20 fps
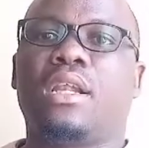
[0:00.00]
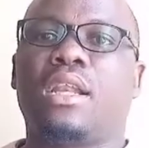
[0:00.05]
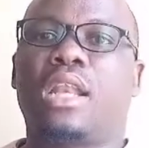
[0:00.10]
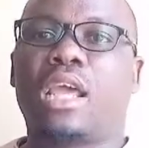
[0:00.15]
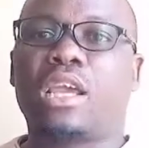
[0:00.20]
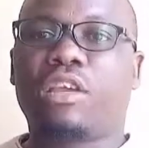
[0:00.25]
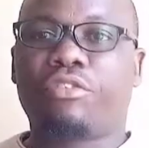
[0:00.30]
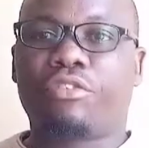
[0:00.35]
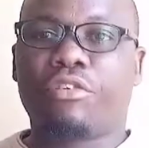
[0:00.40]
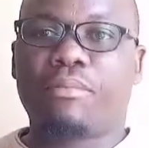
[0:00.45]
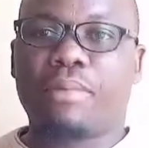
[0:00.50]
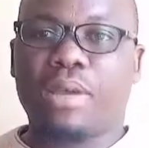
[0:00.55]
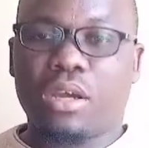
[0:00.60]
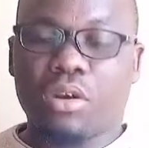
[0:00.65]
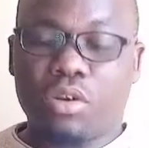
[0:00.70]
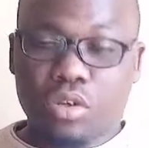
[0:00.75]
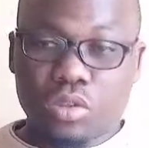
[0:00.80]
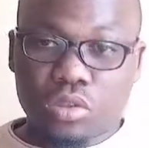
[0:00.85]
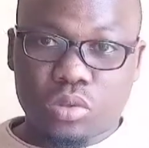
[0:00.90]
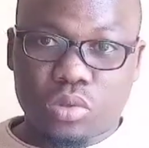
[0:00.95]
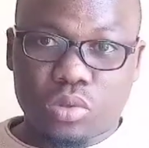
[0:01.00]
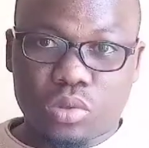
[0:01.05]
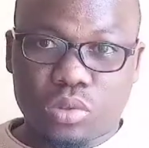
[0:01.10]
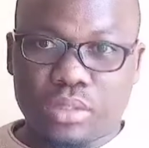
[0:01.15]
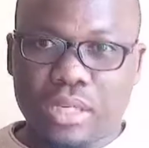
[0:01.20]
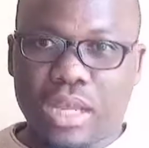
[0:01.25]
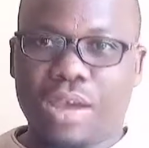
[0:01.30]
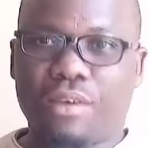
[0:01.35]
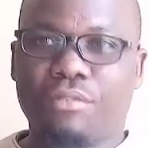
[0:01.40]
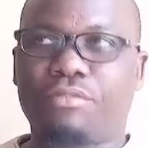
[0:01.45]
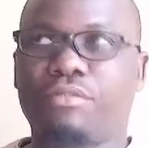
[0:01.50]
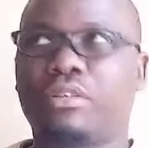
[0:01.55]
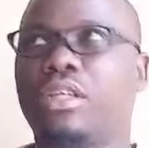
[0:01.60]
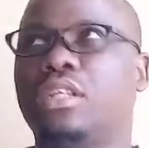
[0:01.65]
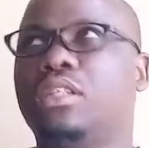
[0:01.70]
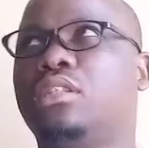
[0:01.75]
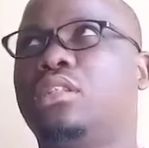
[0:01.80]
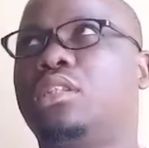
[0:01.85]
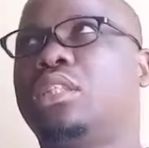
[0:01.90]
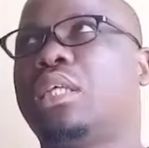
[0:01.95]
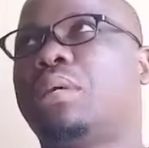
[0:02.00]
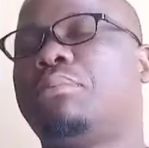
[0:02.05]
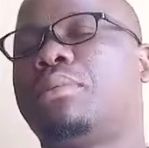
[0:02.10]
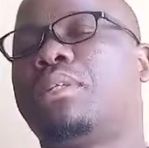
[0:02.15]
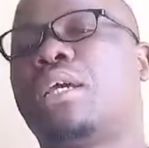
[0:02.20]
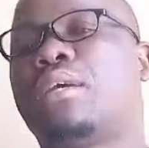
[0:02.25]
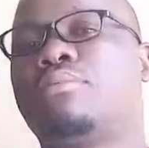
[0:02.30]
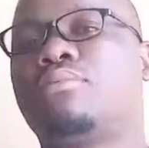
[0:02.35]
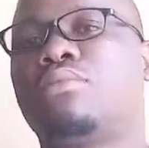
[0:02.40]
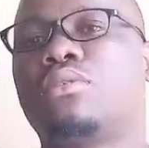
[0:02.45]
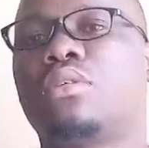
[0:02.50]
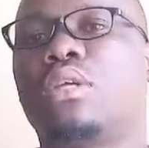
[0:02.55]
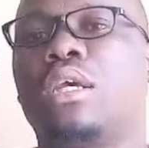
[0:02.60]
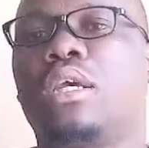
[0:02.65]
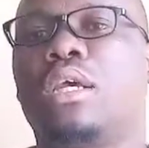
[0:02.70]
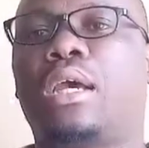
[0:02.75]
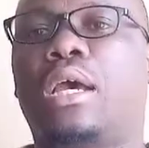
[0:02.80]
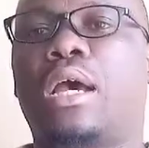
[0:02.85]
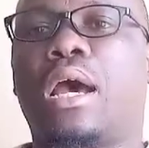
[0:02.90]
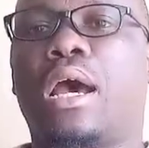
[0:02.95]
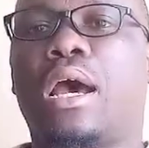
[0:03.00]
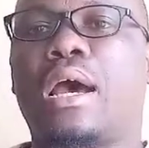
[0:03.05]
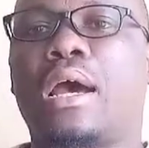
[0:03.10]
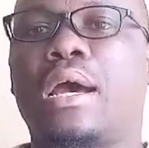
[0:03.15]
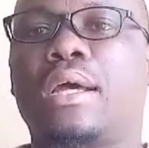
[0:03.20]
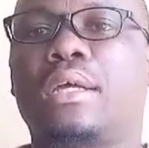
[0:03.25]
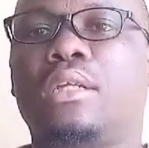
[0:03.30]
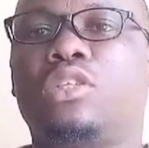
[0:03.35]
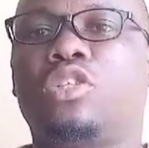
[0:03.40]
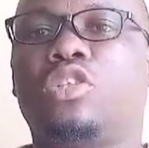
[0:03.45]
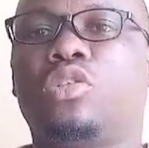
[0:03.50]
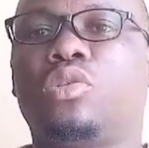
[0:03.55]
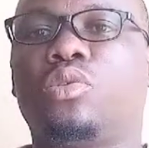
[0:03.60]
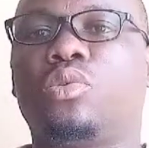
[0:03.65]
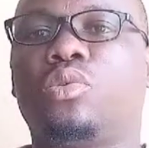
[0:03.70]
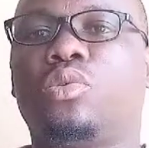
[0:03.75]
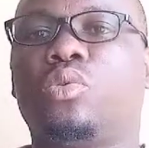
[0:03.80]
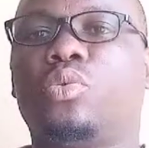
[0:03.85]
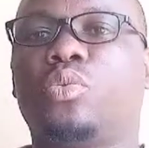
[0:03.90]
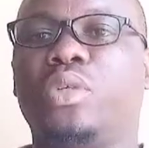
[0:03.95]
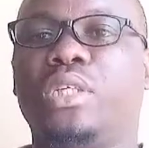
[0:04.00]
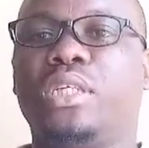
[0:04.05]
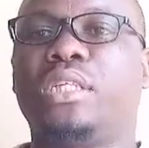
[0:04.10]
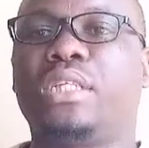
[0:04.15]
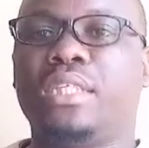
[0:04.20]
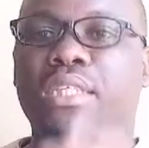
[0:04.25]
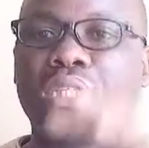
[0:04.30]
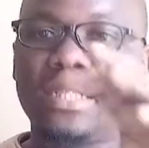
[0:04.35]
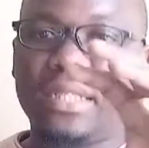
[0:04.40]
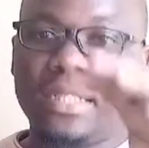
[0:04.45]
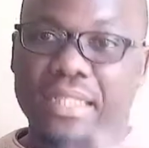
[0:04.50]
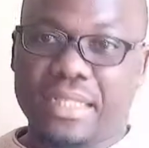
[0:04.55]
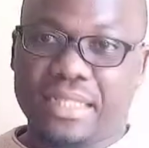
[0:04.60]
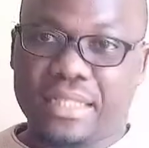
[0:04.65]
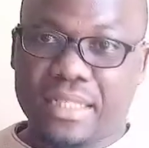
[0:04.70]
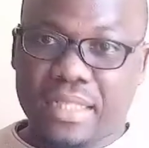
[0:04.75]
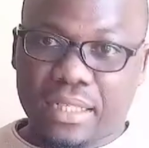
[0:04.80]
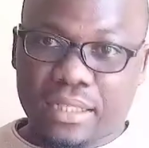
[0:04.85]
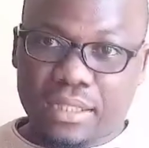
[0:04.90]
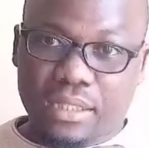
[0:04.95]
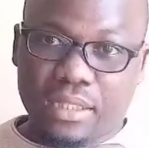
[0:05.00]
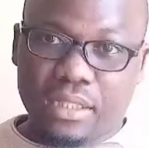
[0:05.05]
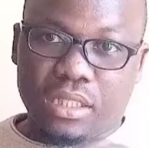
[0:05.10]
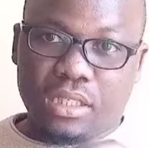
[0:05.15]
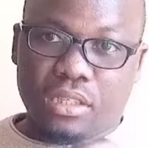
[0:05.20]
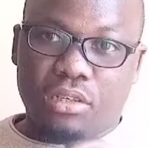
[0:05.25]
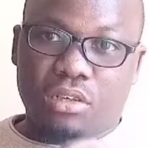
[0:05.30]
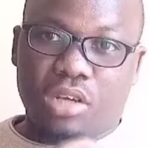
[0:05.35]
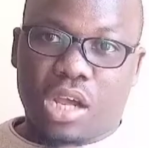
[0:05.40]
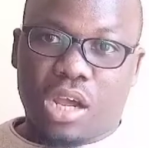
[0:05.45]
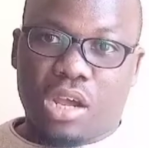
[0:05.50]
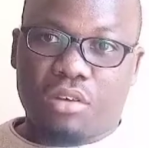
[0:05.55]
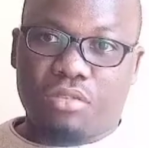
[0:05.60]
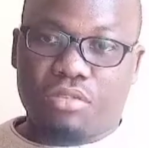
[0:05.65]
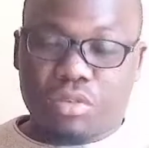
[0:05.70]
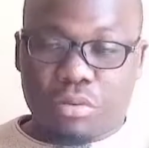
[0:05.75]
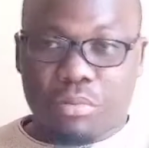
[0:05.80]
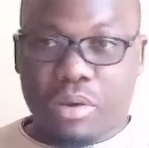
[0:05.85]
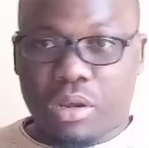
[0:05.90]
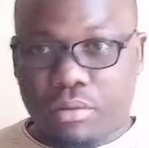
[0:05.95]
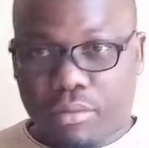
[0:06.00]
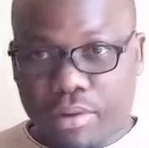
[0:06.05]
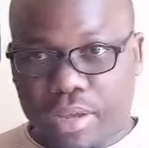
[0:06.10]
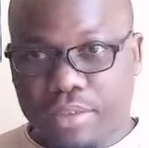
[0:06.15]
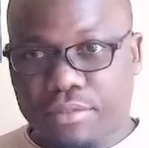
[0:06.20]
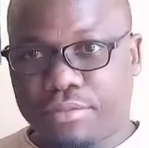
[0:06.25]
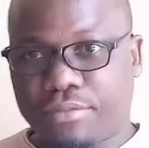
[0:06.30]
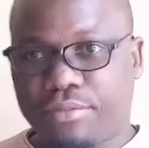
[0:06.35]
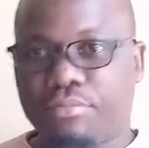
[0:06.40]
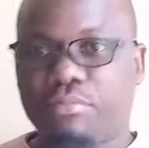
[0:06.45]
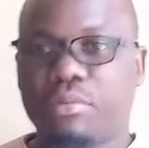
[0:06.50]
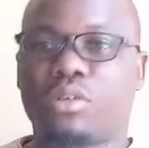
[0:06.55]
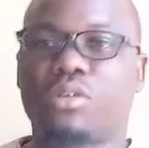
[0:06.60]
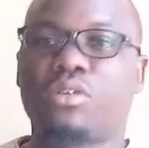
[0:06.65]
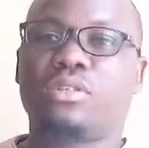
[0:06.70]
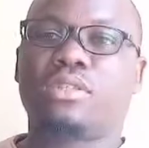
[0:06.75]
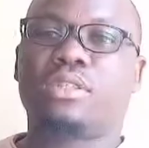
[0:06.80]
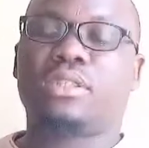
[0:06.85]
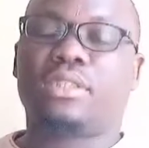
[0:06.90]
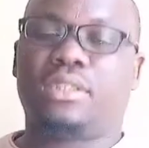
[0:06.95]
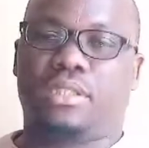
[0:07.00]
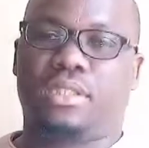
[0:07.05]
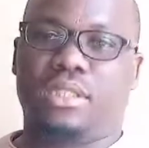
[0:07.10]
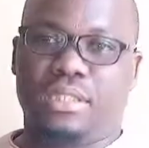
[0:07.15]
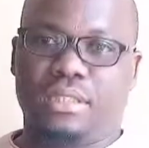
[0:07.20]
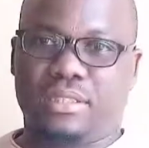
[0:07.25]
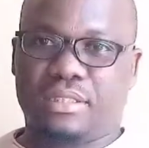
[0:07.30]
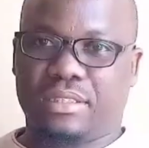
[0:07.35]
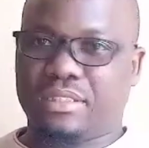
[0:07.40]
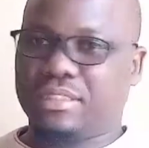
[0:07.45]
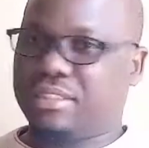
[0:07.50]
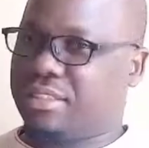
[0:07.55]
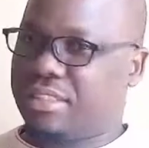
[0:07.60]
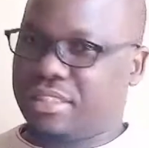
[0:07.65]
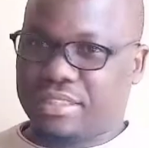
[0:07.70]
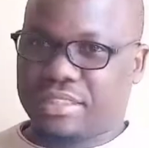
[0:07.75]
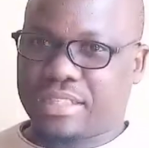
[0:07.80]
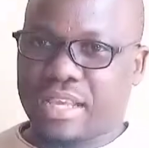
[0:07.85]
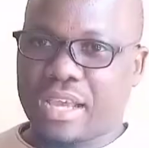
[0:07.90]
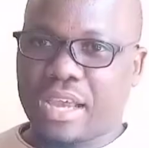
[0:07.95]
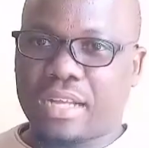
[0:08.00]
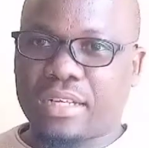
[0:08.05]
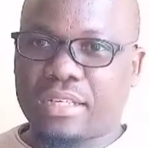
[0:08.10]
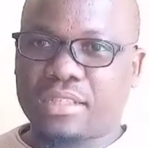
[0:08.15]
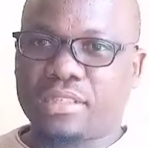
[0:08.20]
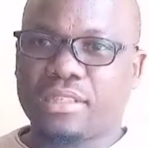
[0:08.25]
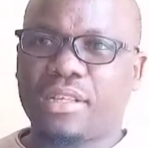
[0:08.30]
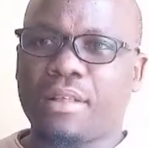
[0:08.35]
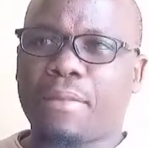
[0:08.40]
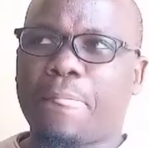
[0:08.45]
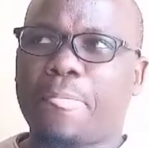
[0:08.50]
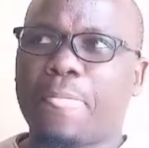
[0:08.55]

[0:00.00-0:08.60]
Like for my own good, I've learned sometimes to really listen from my wife, because she's there, and